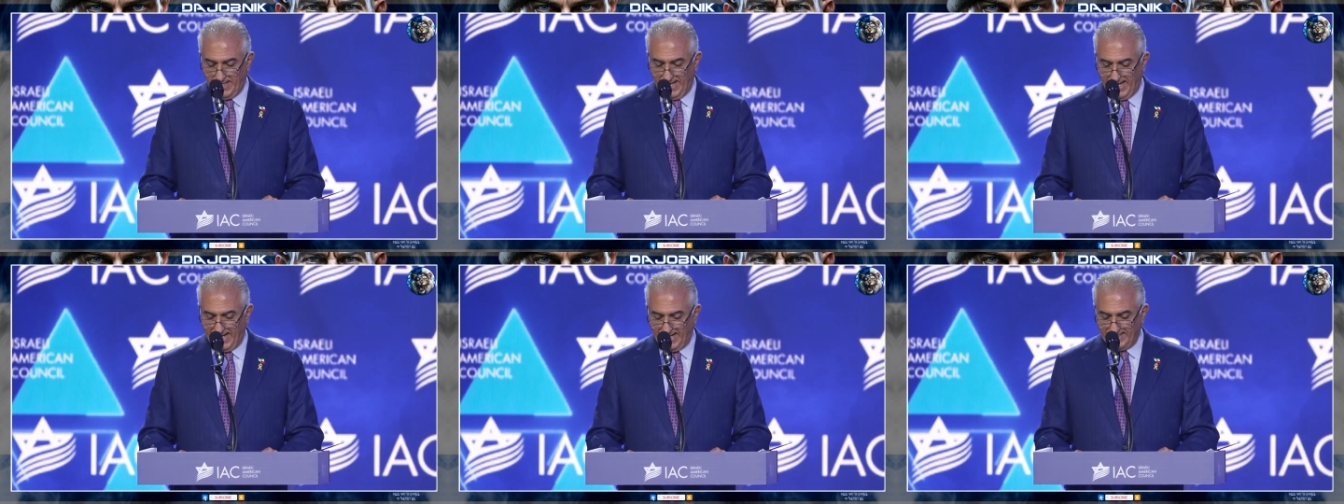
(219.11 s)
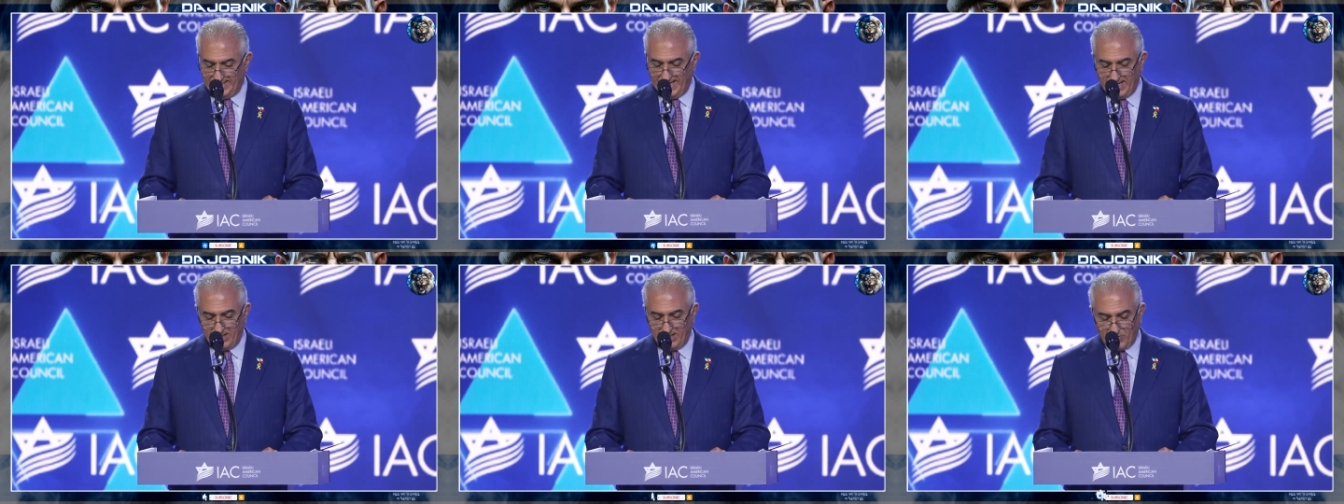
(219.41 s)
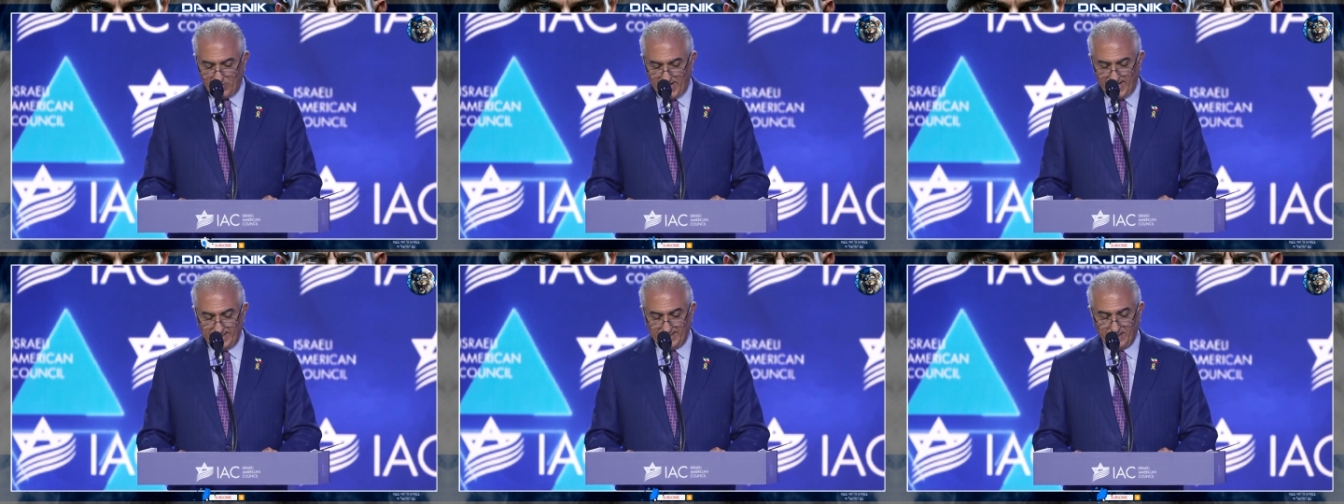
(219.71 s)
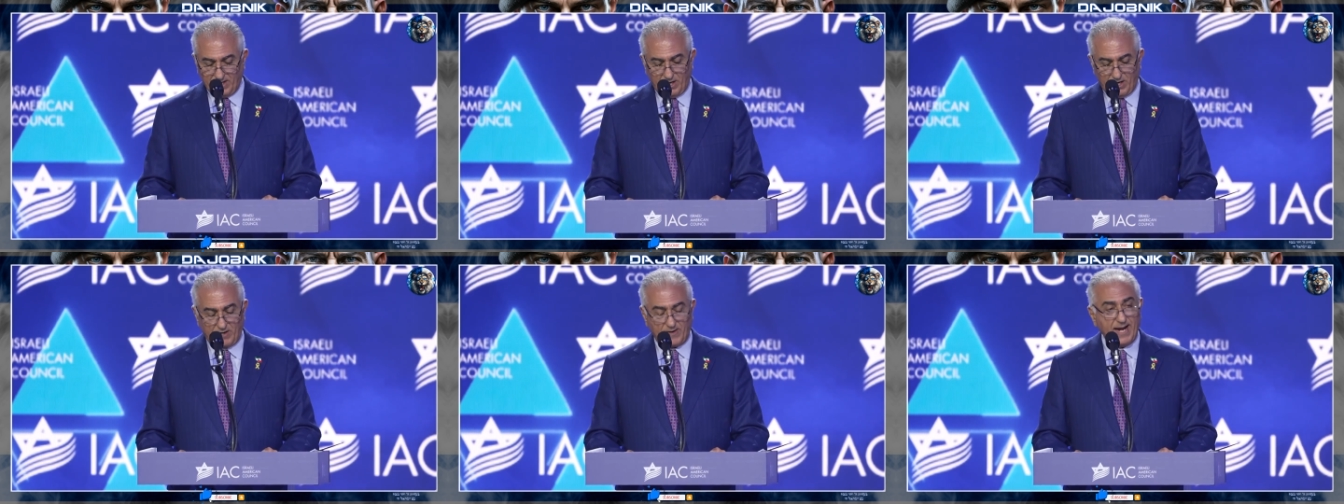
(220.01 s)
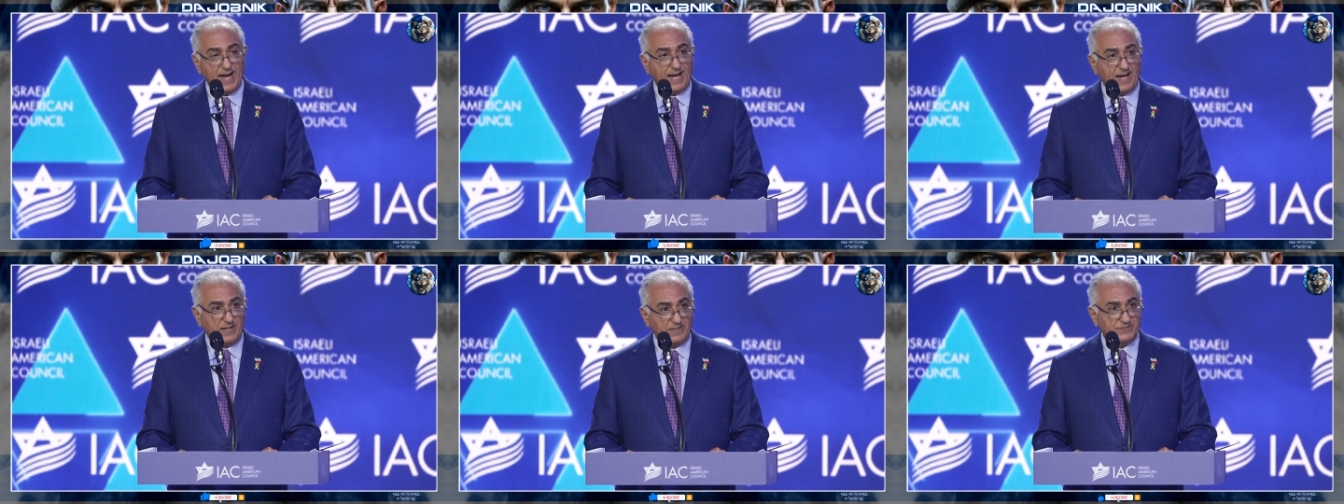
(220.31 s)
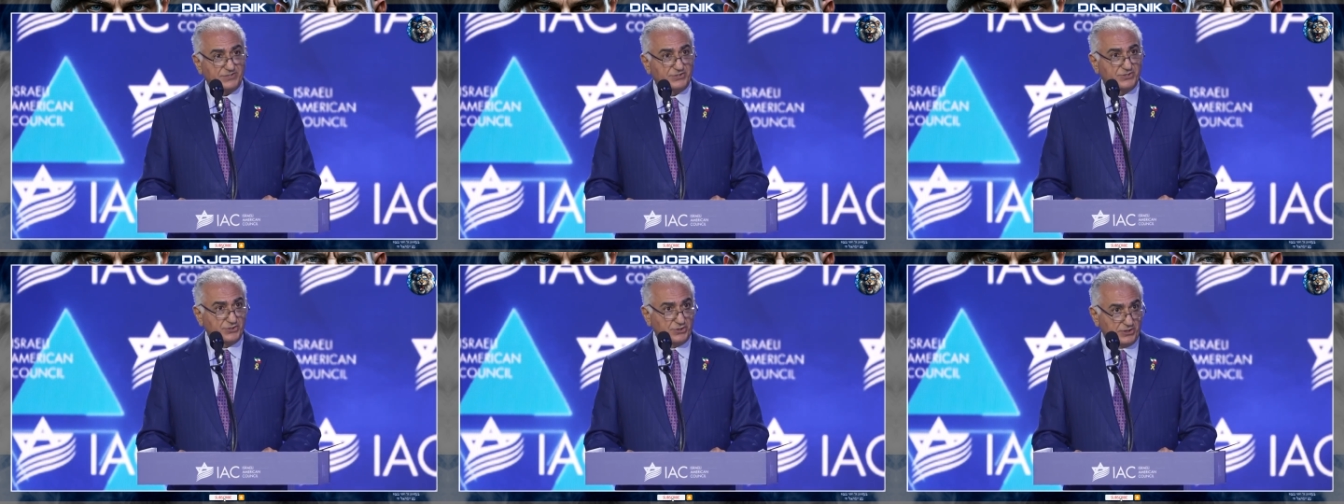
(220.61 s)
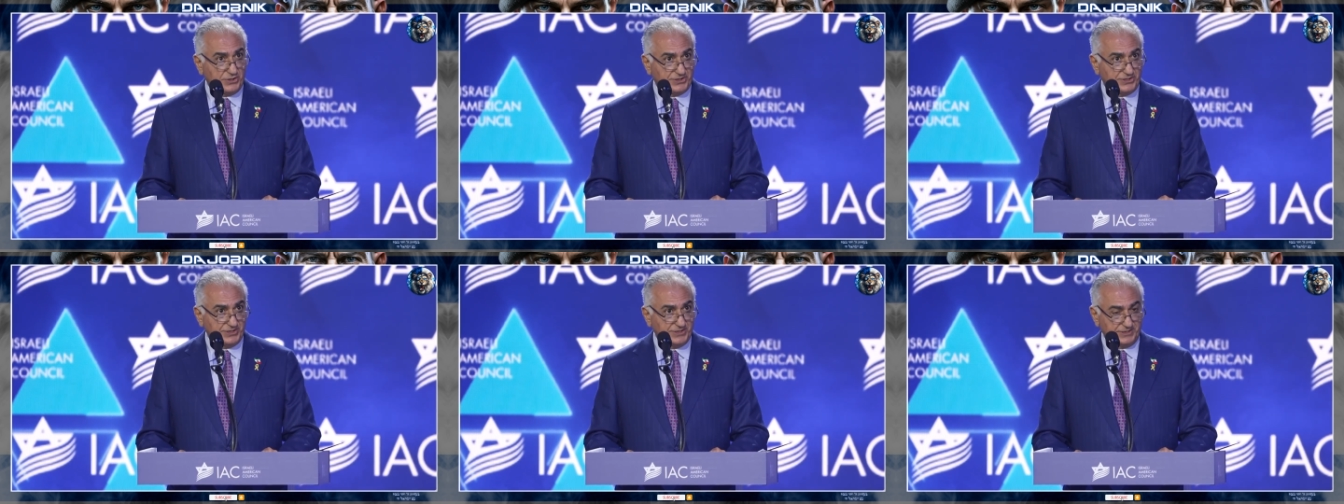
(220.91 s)
and they raid our house
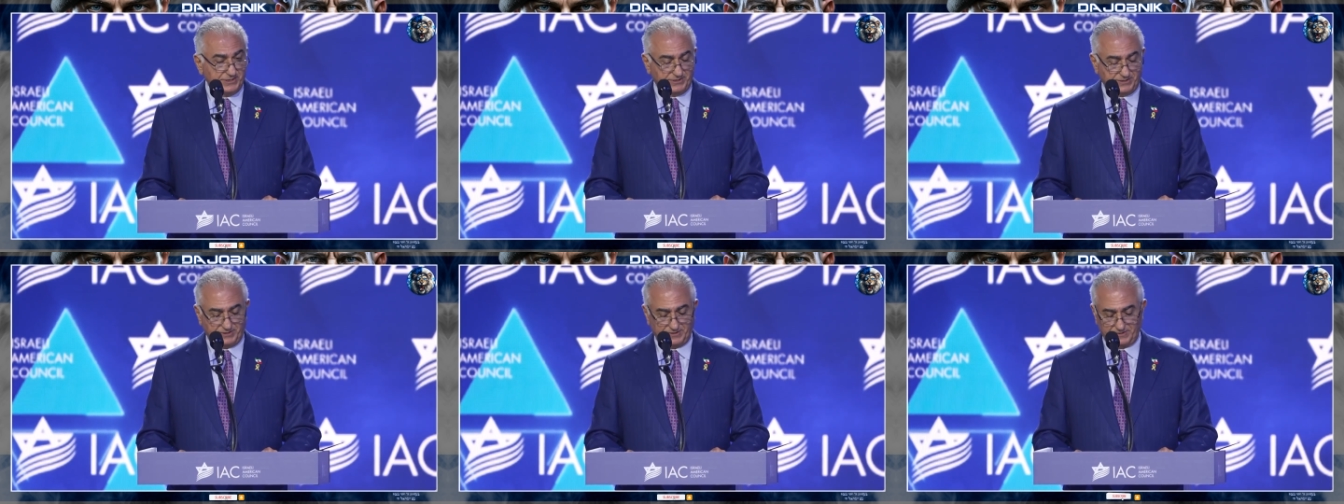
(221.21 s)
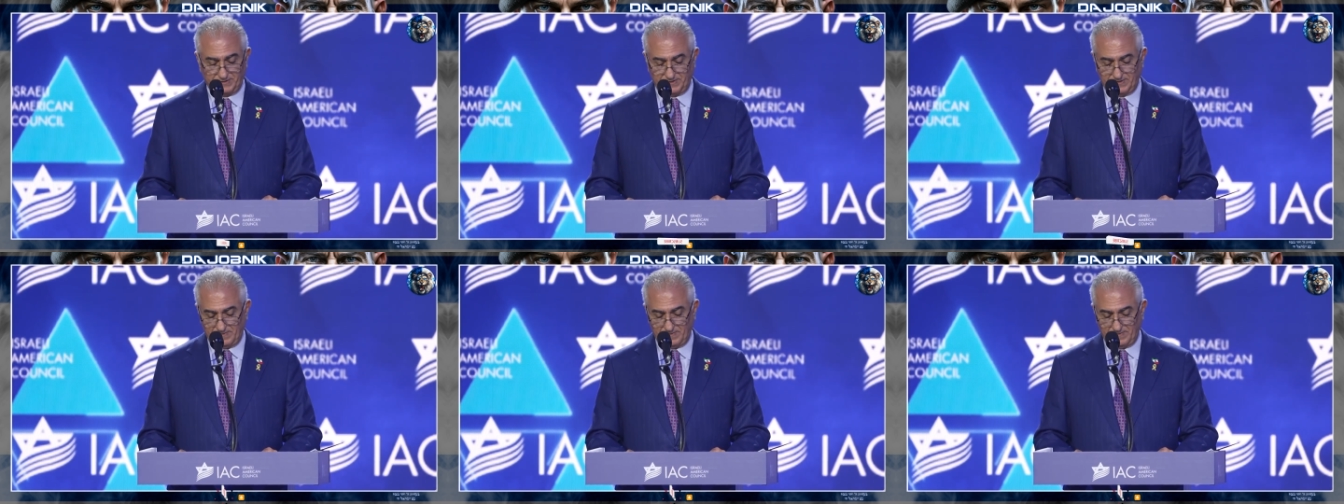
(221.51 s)
churches.